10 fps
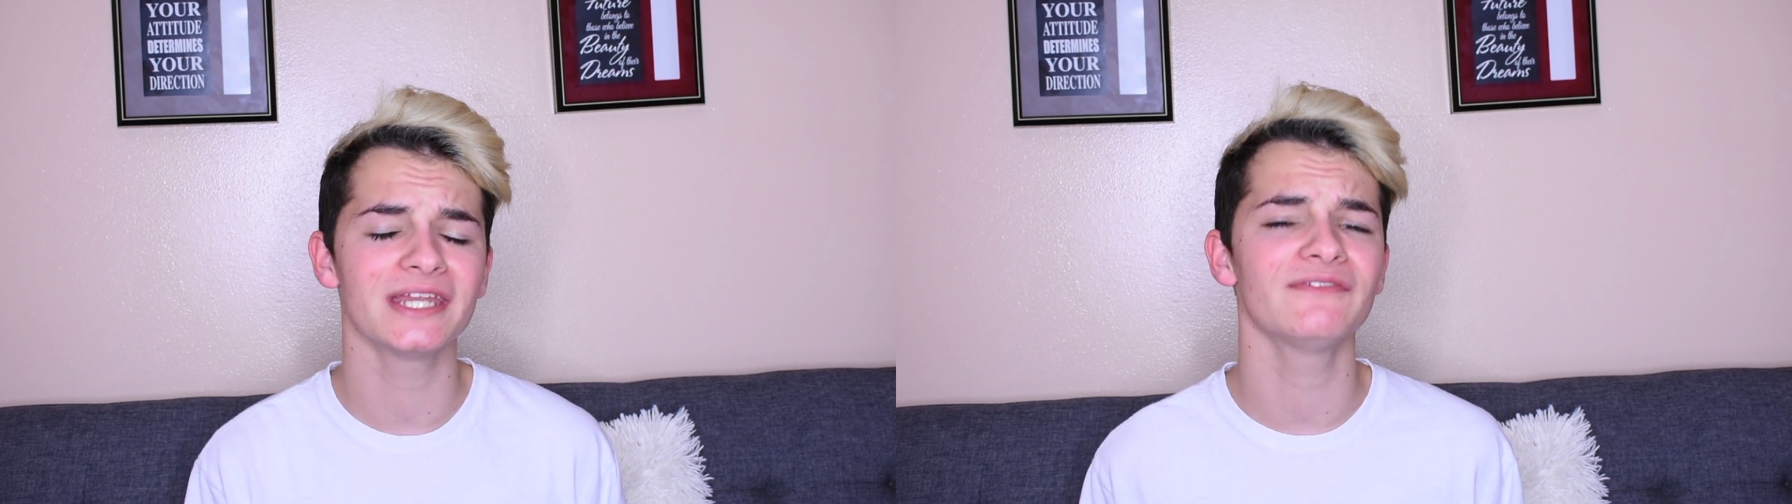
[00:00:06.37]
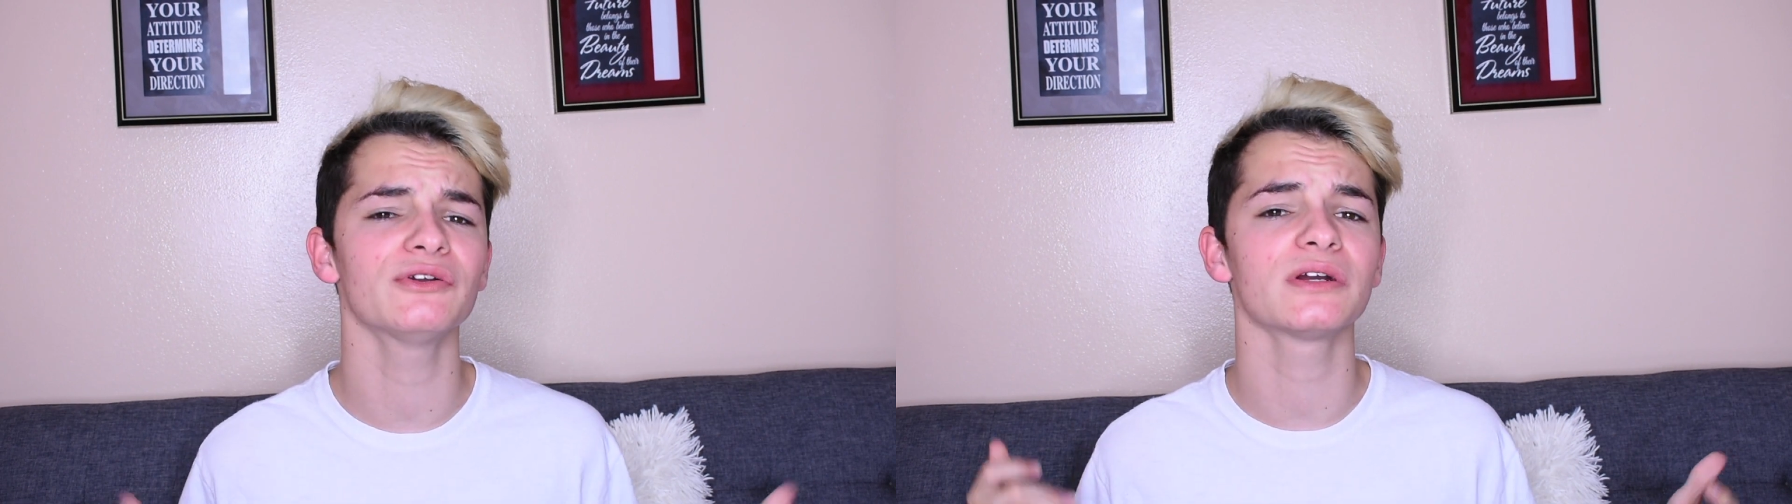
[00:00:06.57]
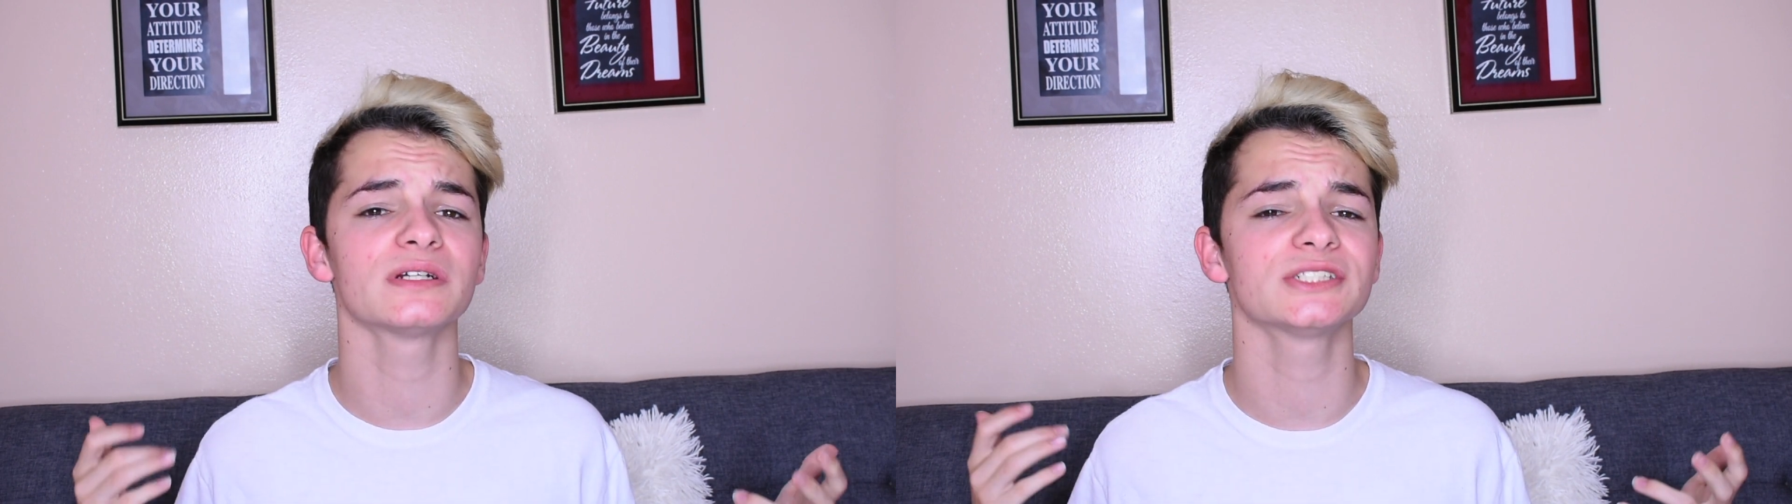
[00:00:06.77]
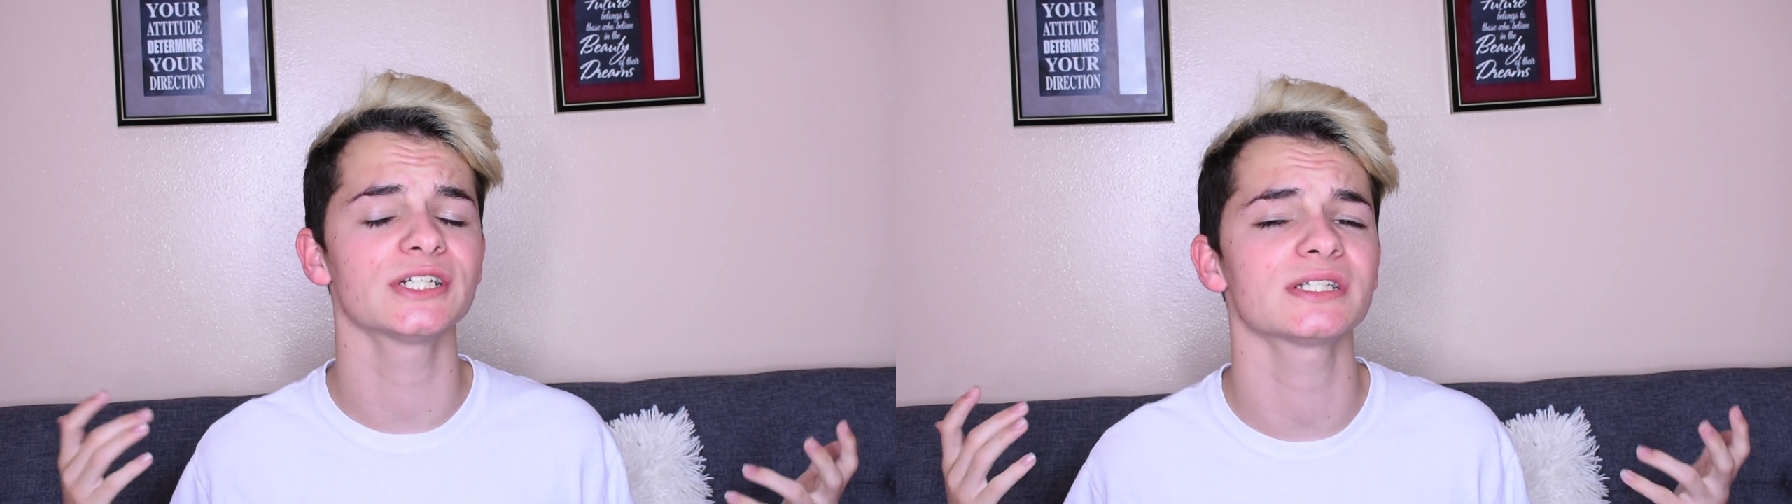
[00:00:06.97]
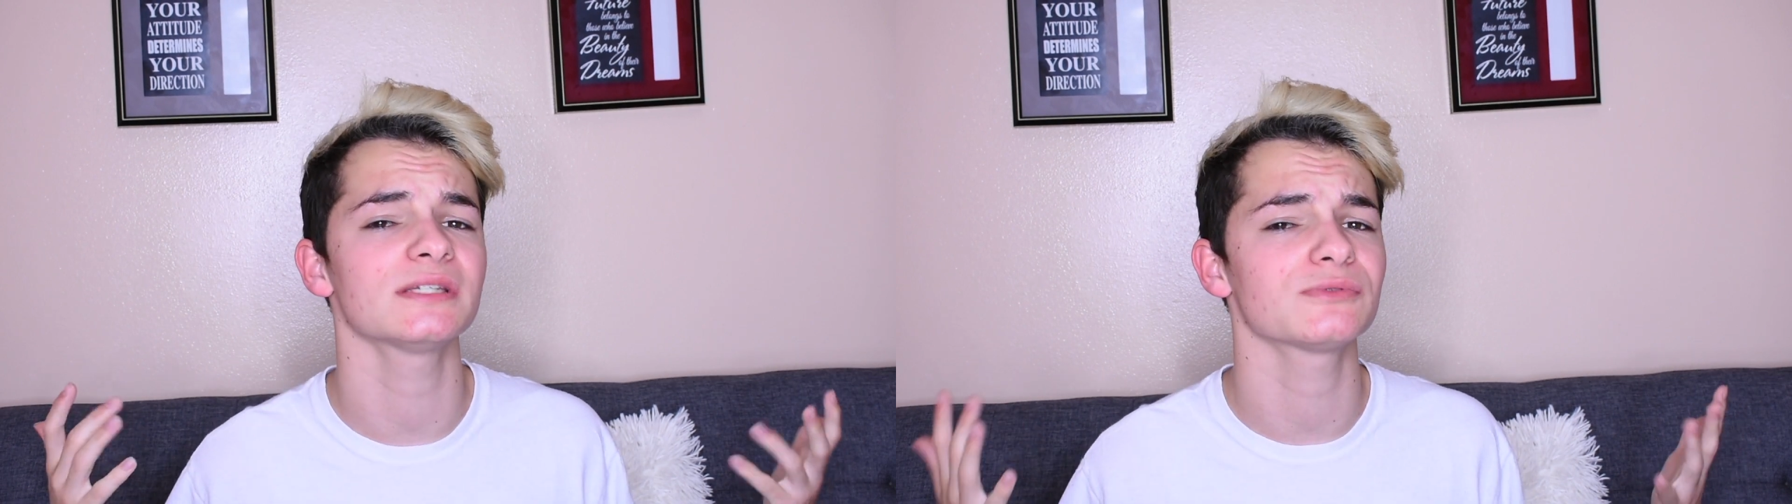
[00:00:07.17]
And if you are a
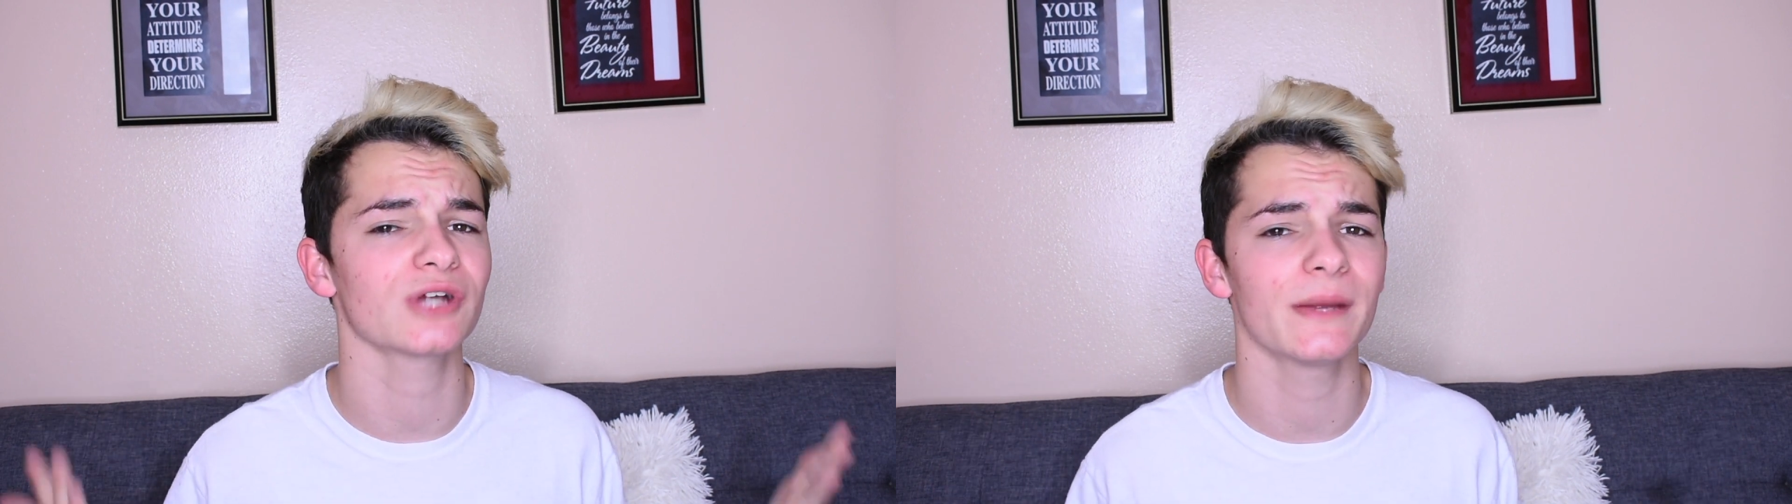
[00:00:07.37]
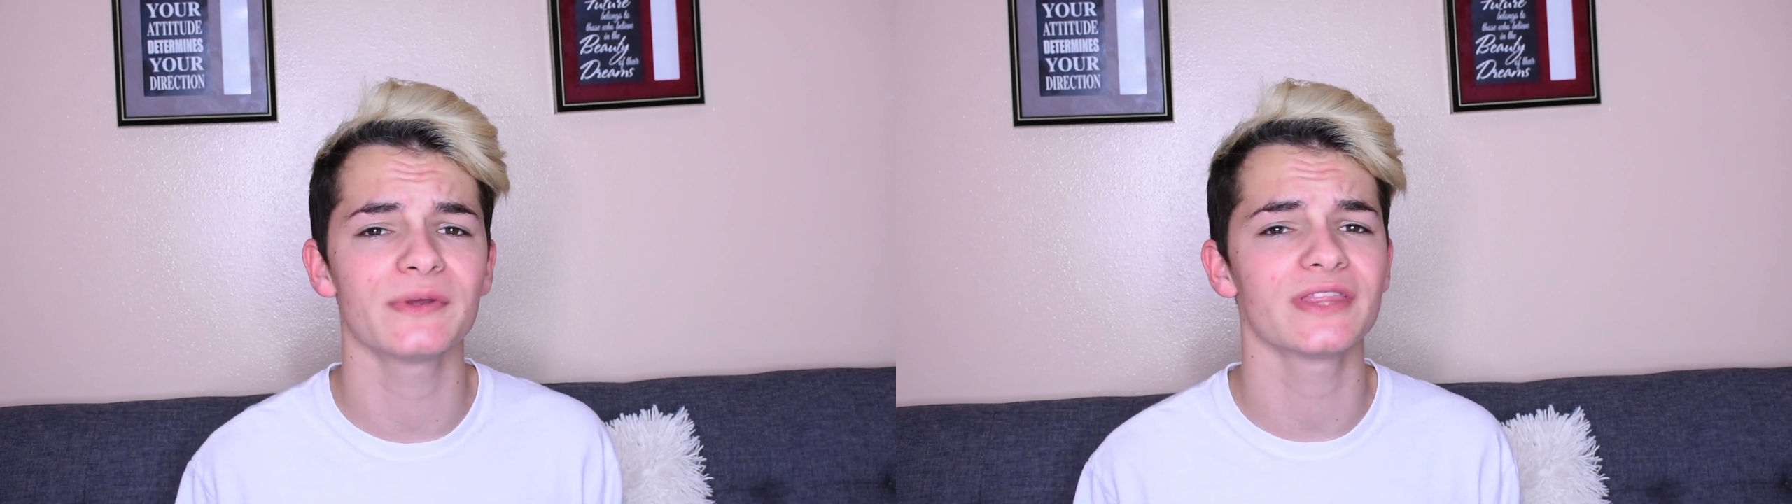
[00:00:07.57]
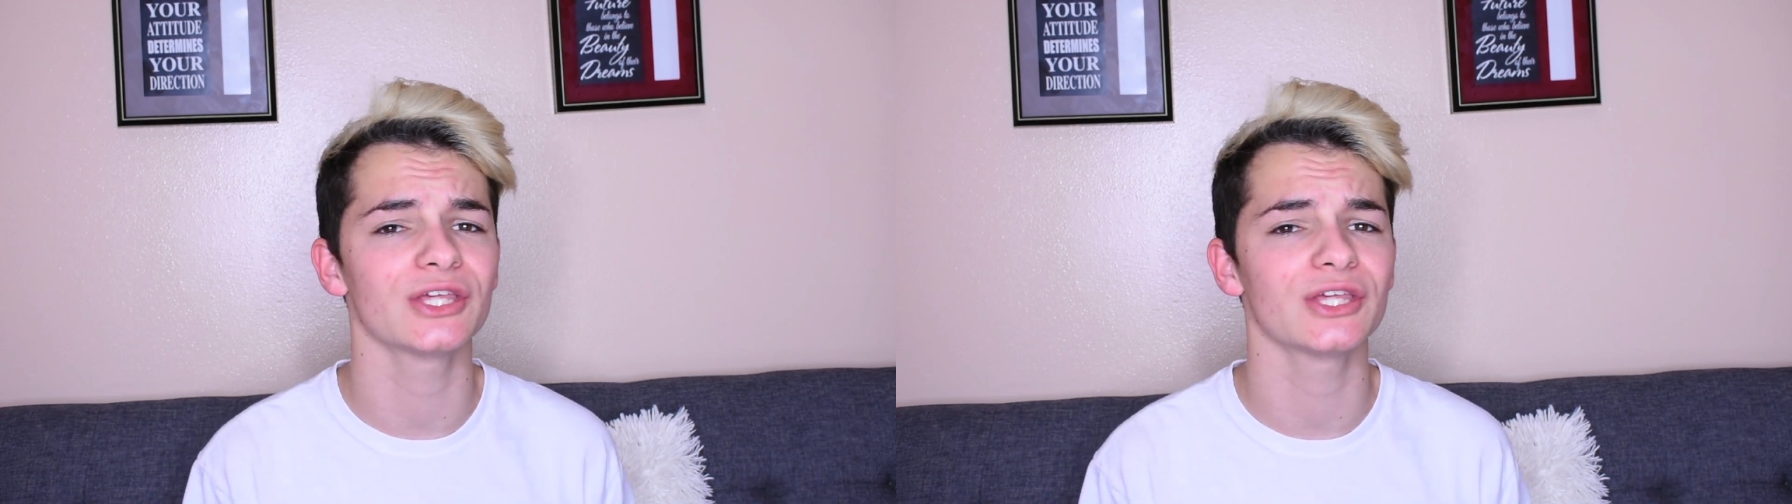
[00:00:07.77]
returning subscriber,